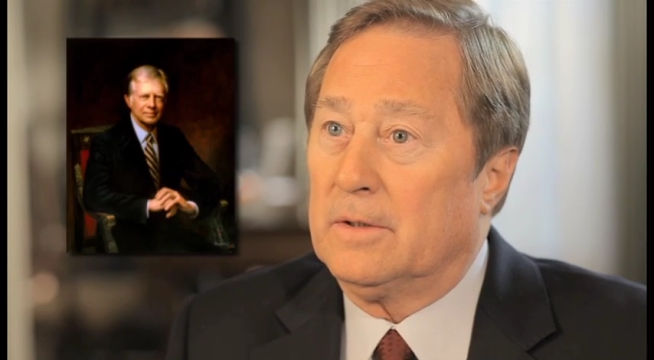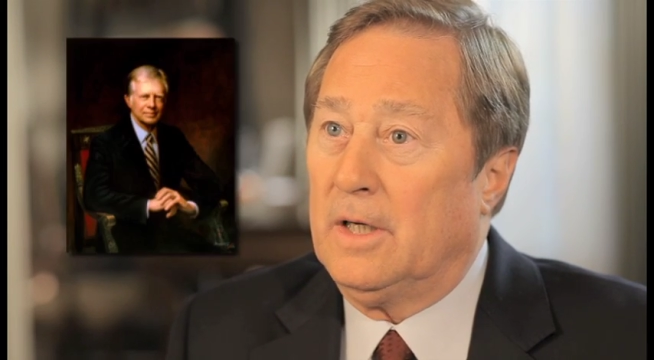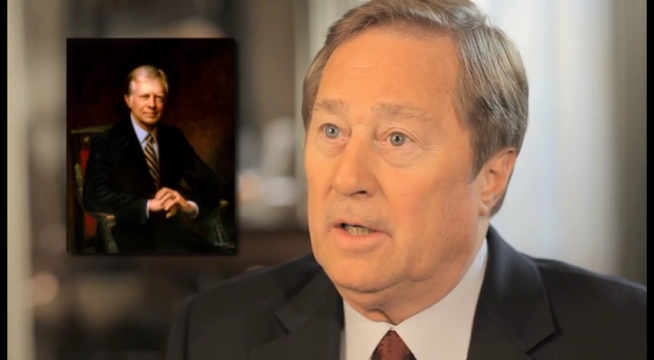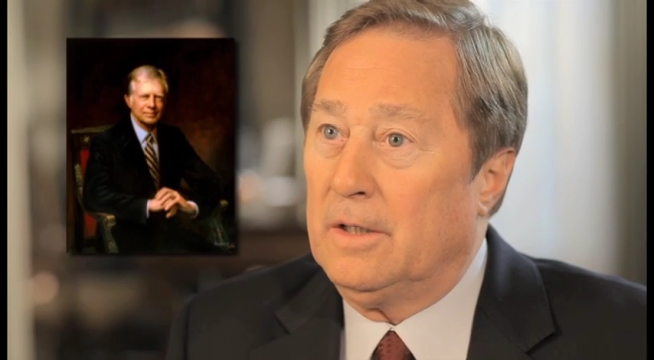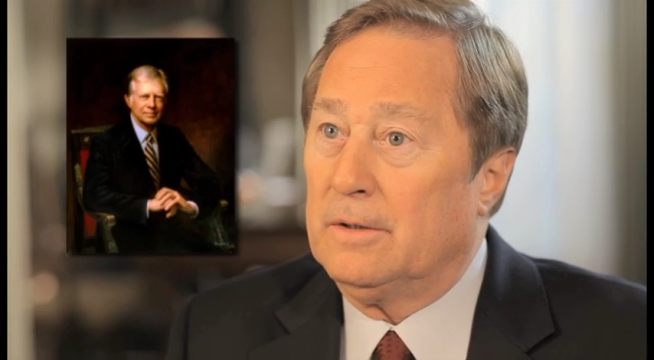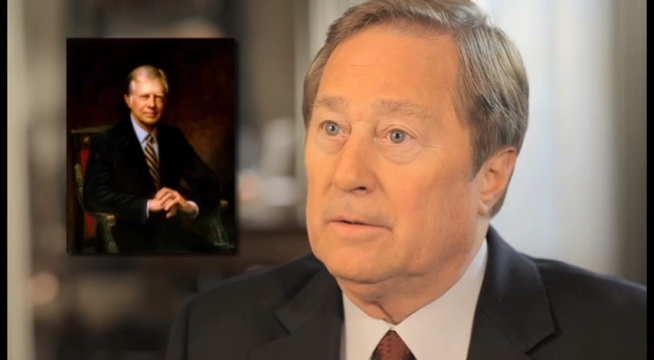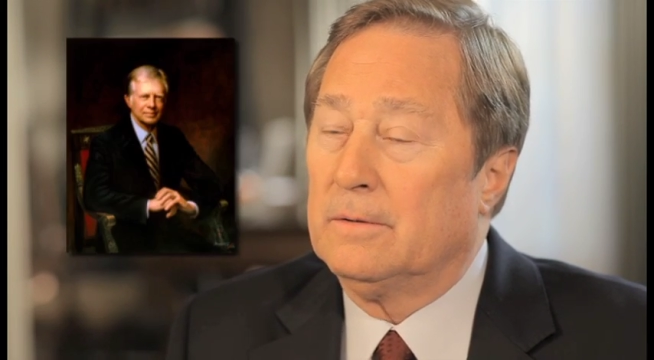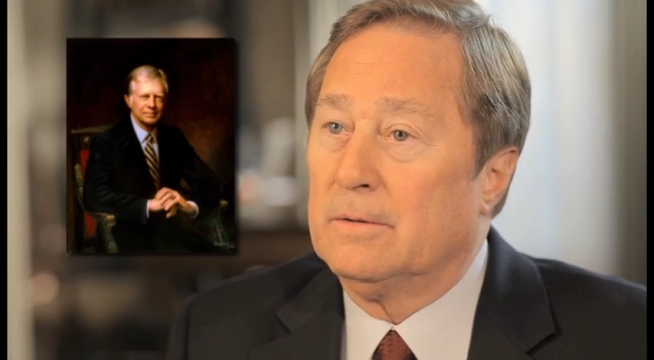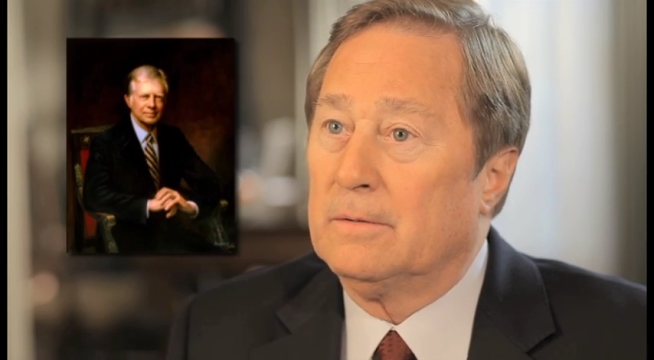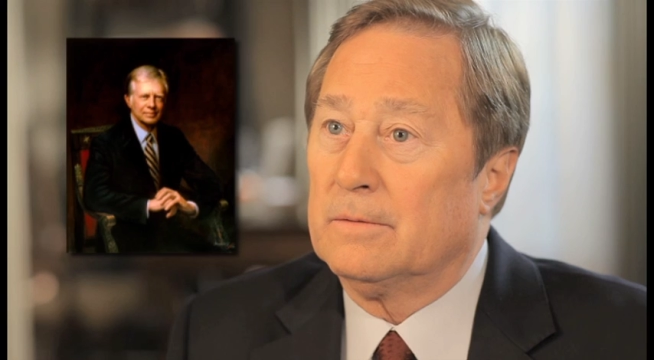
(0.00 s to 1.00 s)

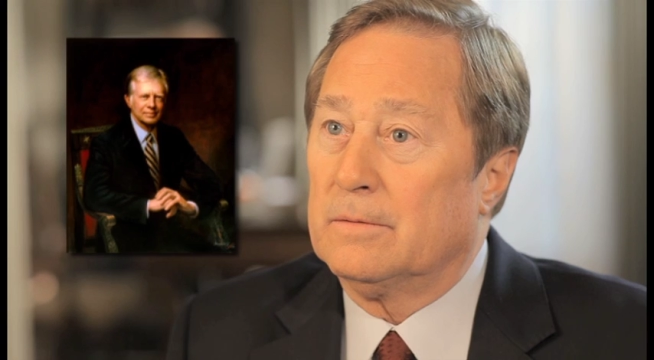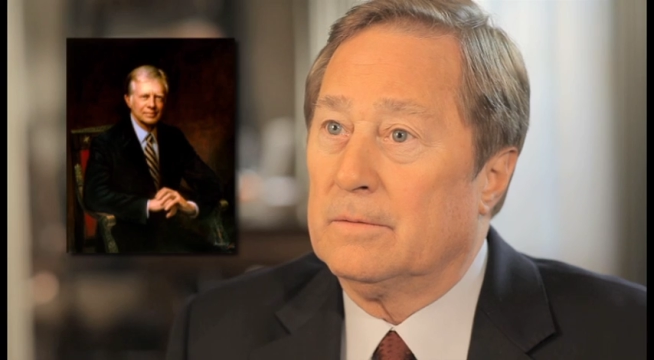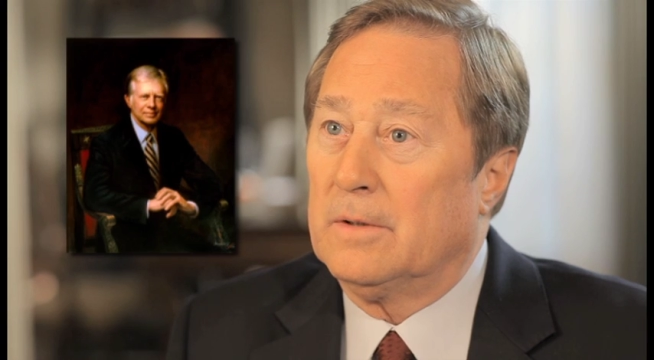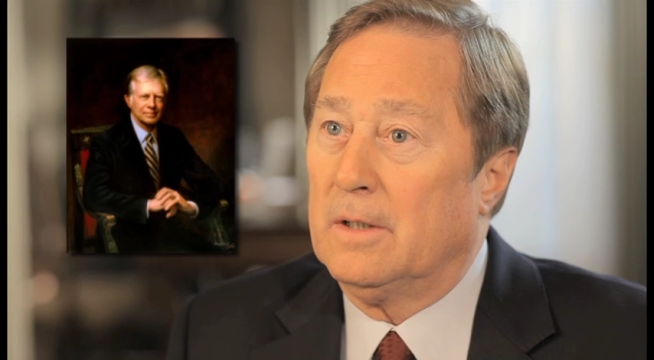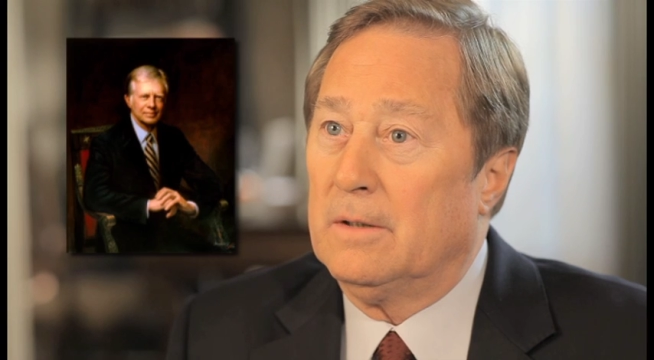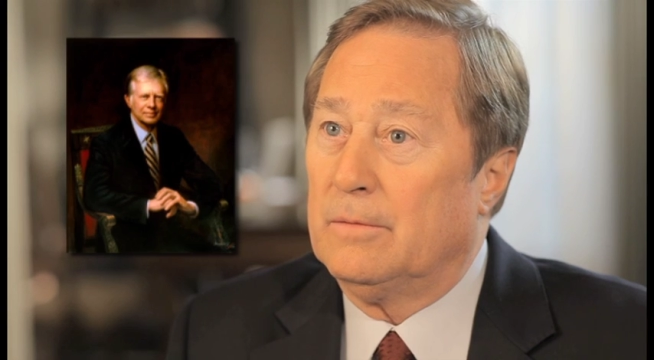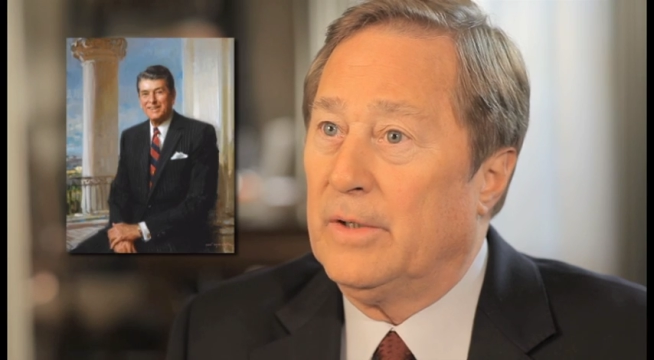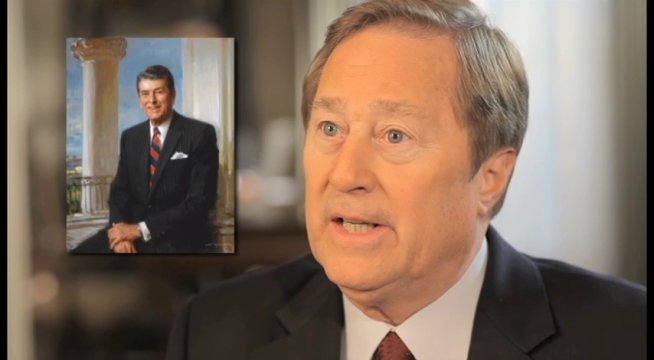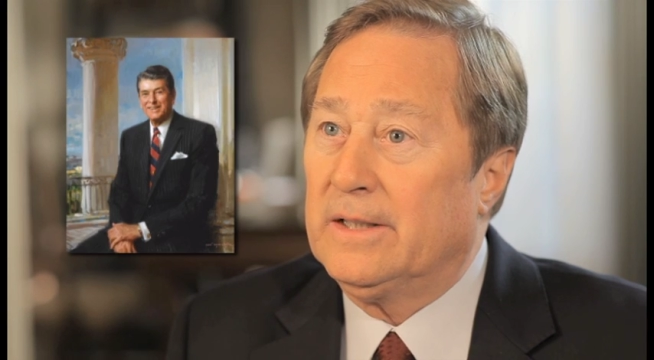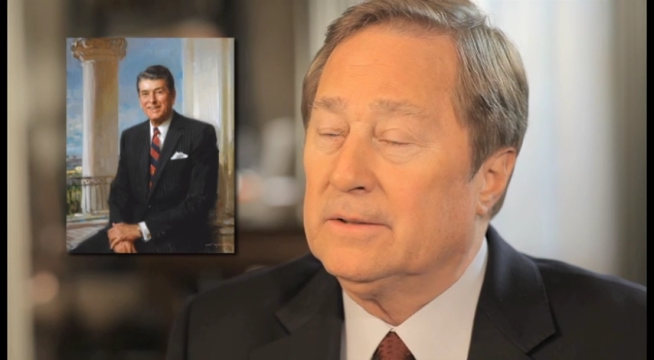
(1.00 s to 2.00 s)
Carter,
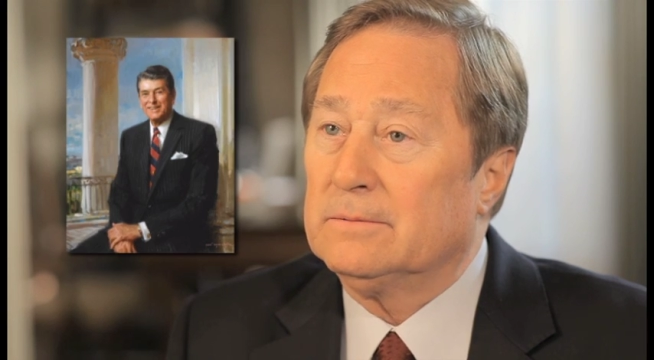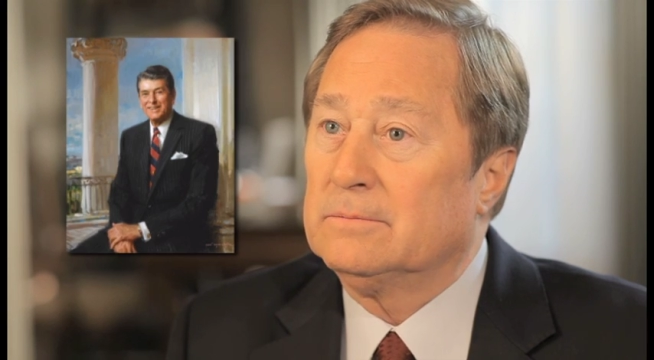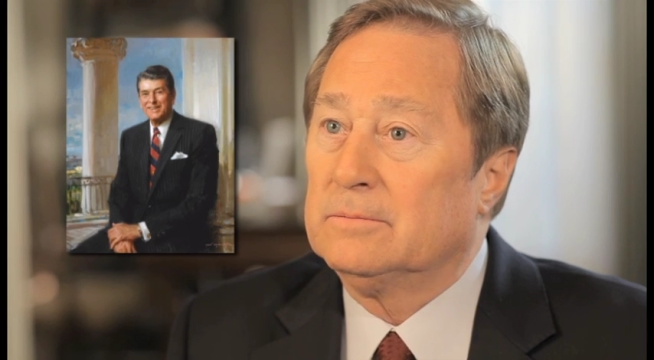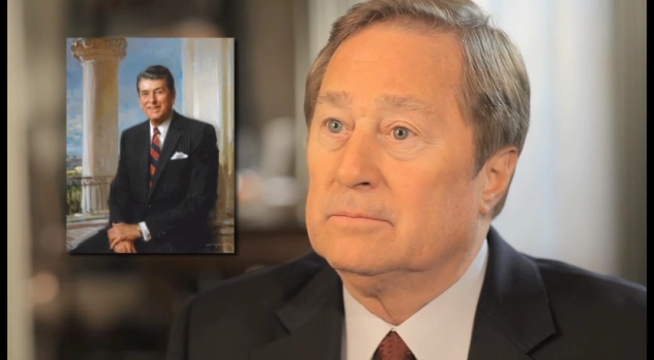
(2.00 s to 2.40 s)
Reagan,